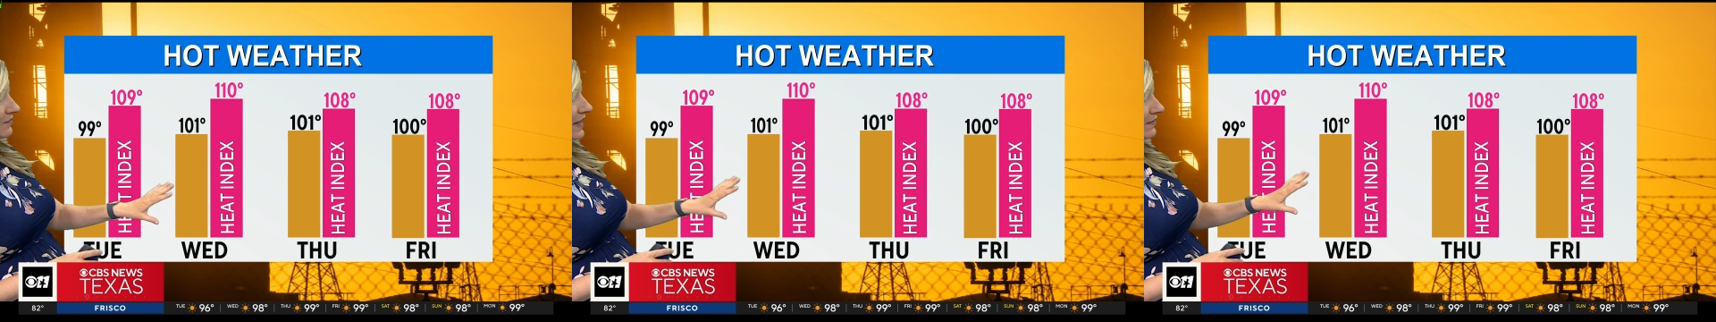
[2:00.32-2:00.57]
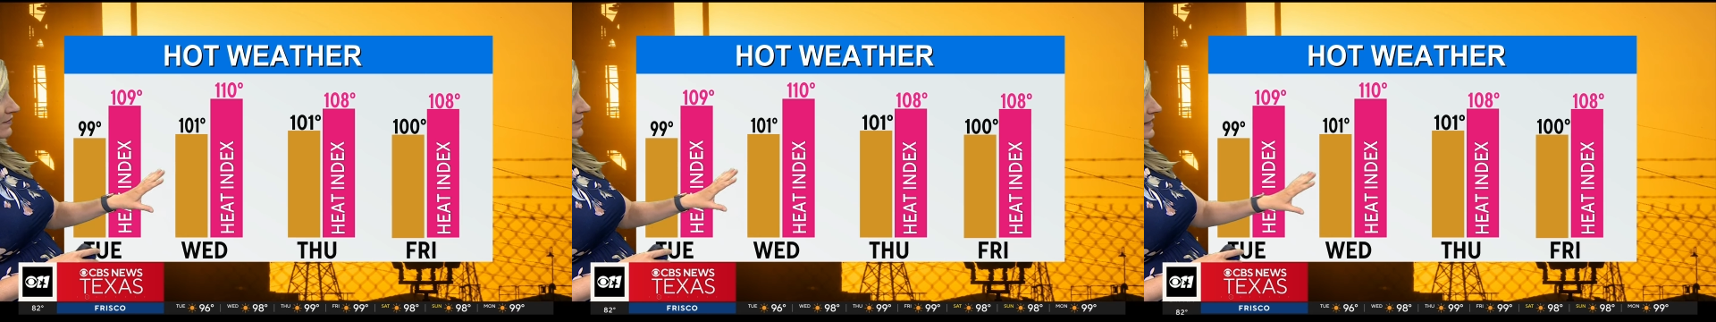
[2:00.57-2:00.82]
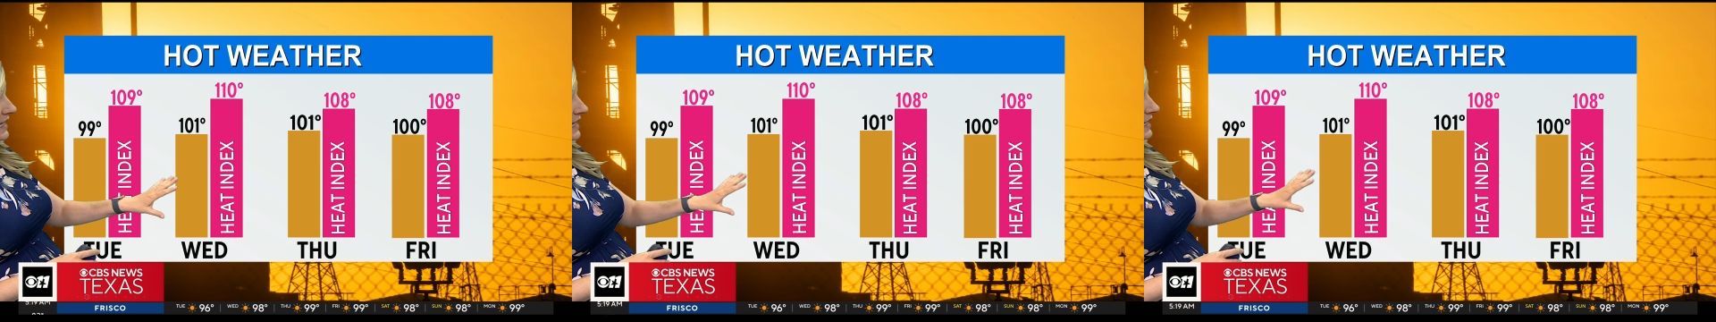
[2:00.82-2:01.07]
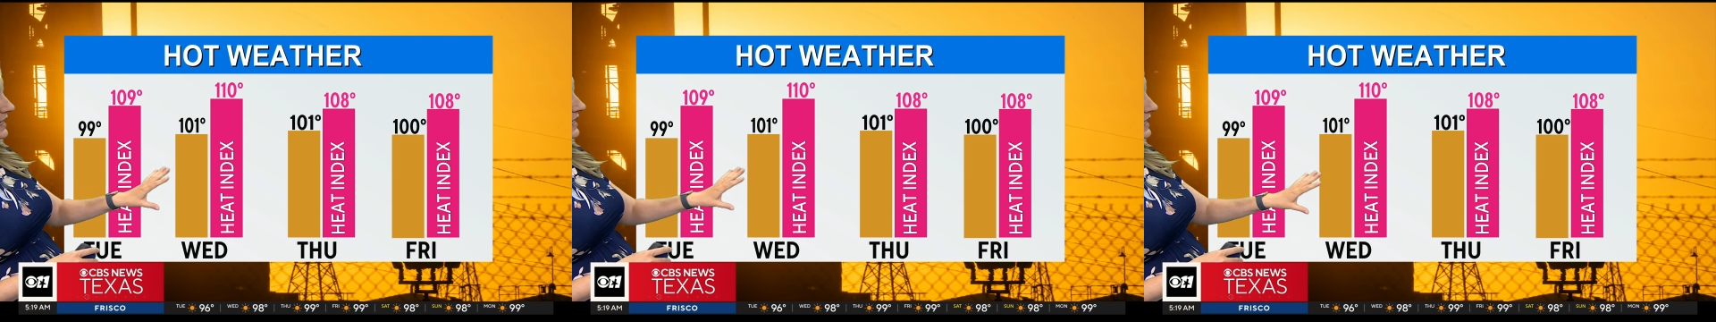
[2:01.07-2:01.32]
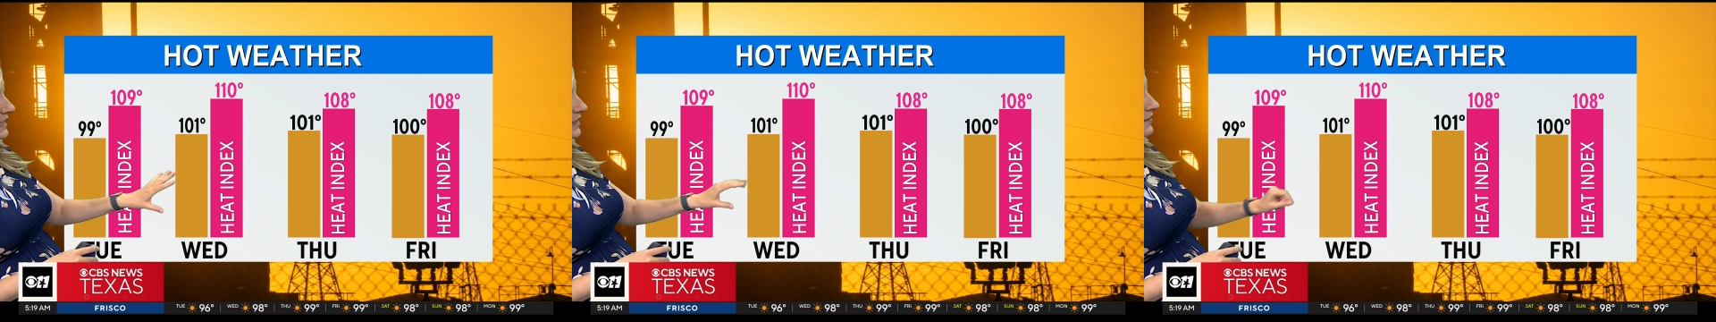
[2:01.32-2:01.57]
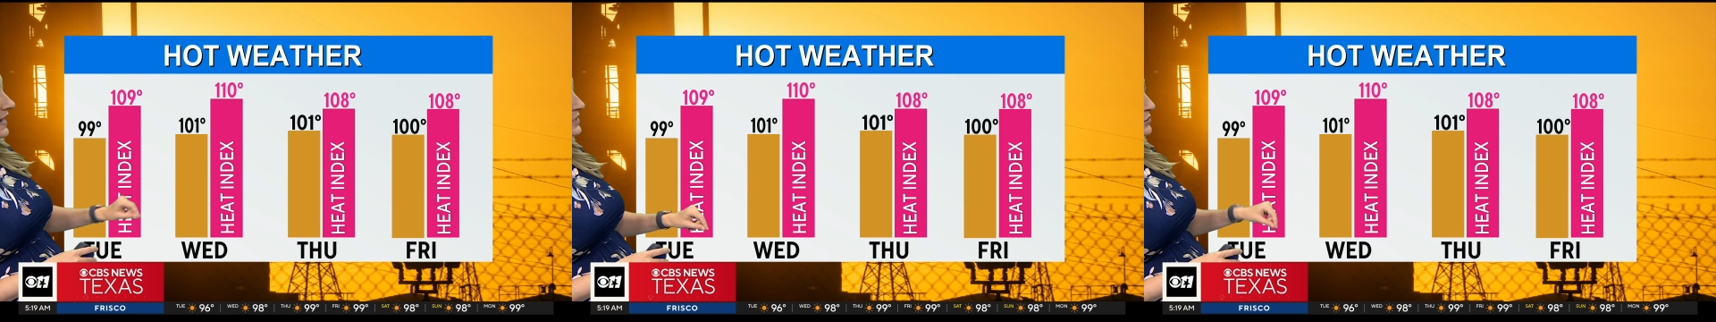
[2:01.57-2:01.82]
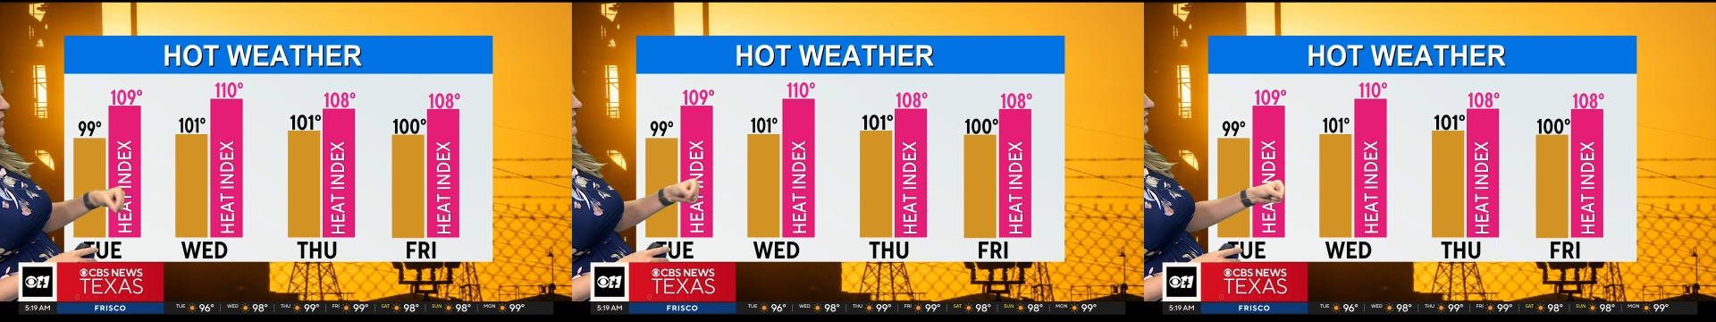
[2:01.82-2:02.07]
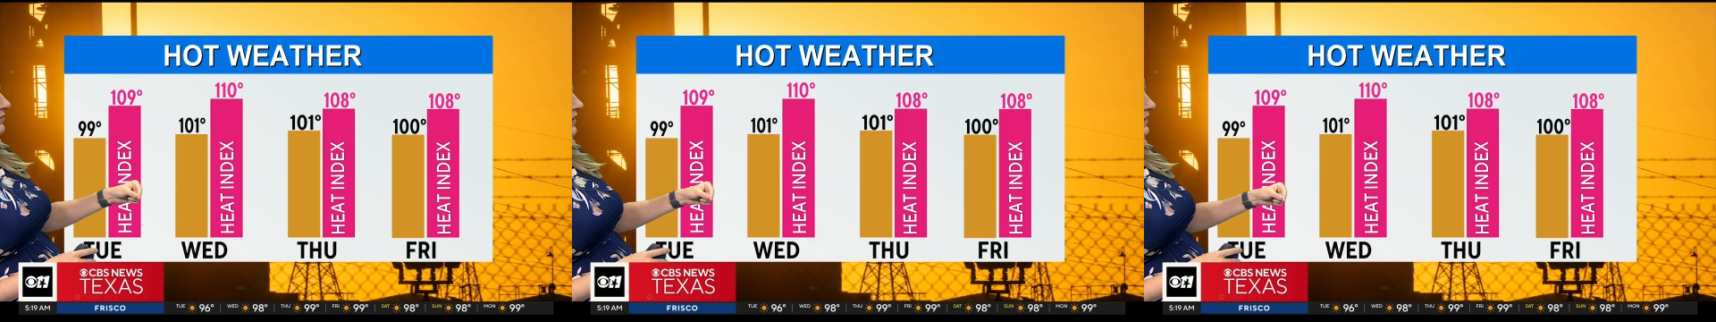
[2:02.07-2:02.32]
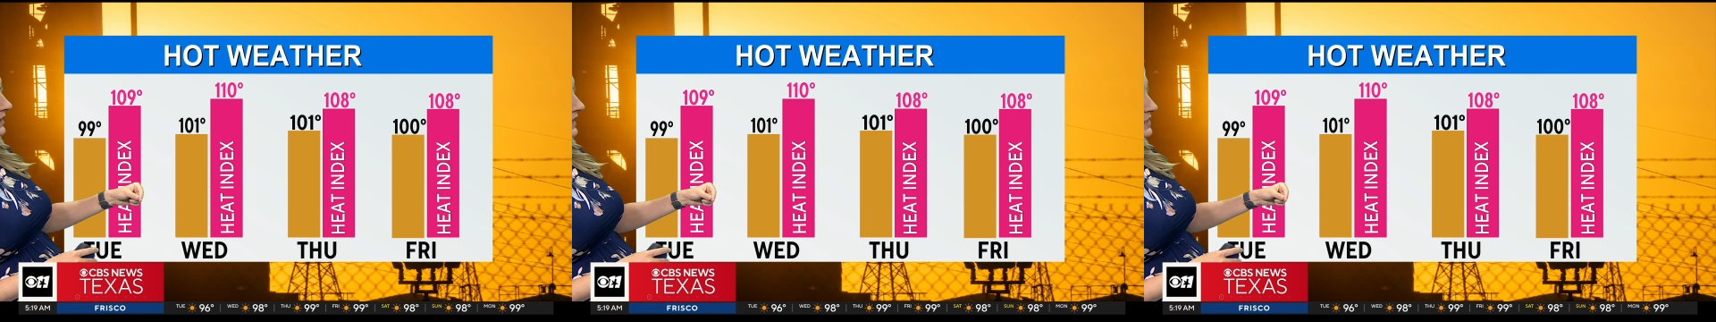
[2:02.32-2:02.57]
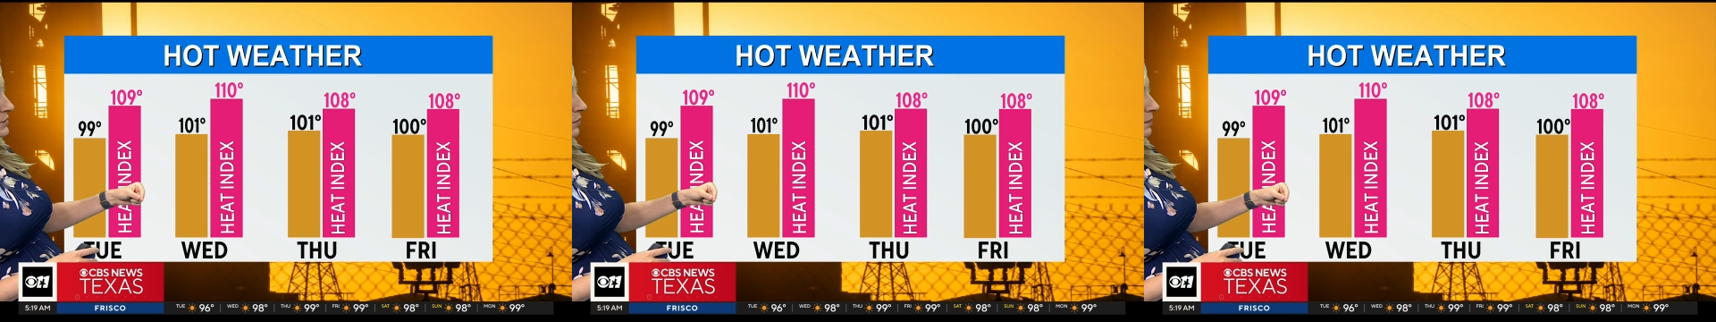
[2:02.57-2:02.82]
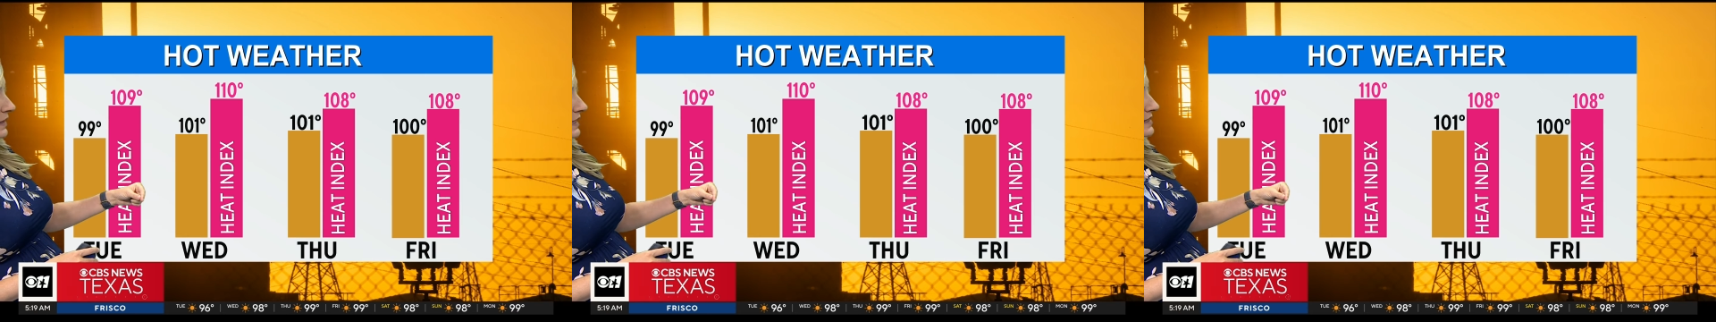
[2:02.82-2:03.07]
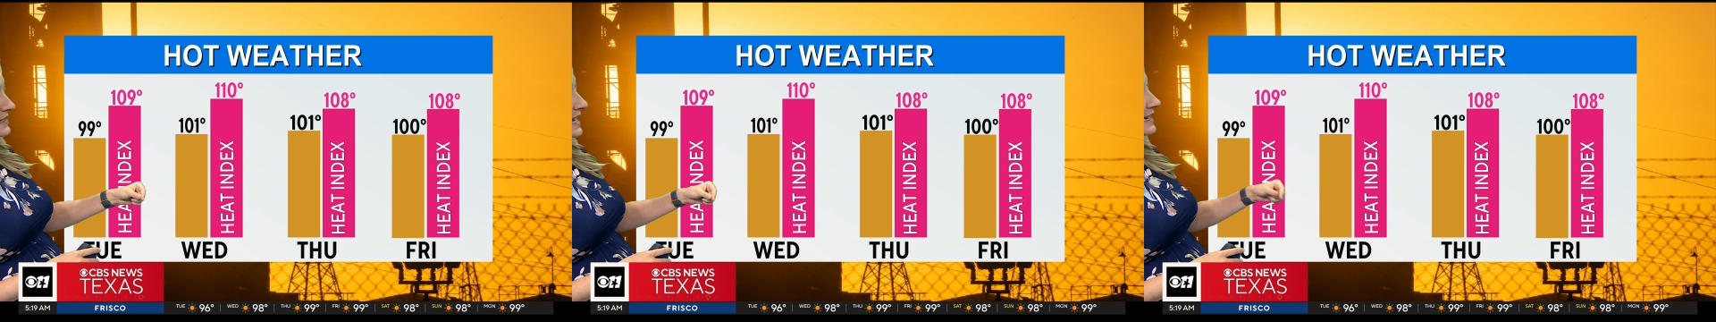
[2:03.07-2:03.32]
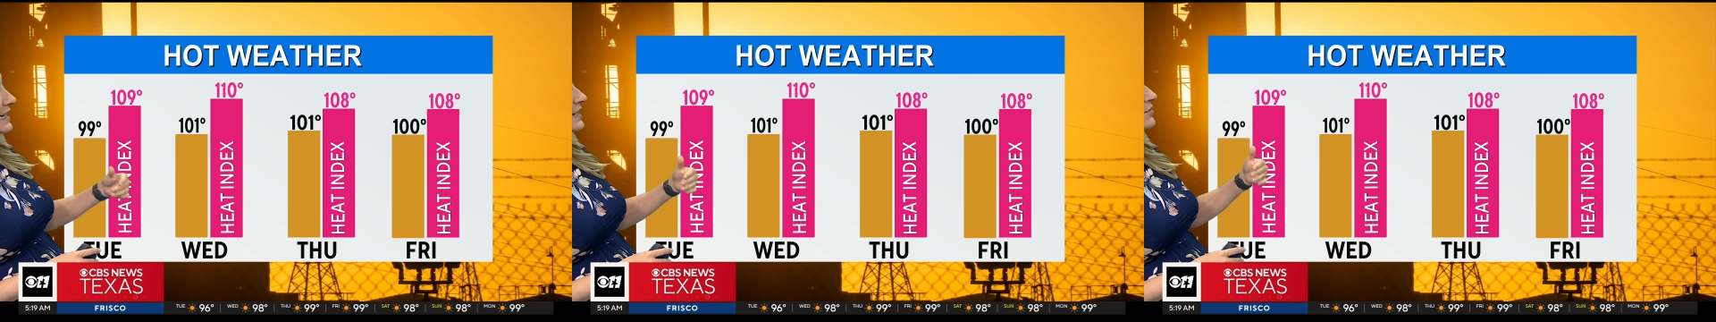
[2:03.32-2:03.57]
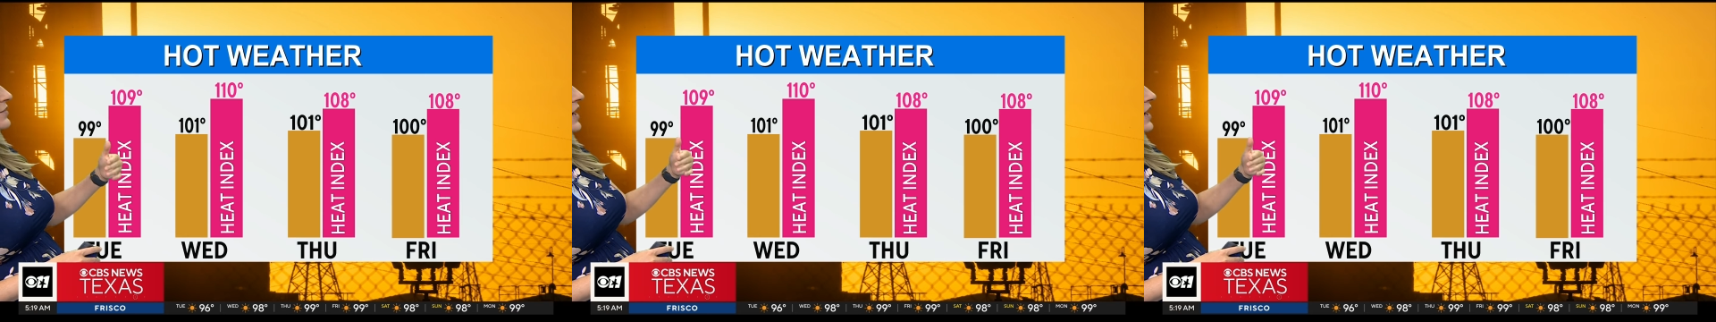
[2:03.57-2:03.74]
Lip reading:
(no speaker visible)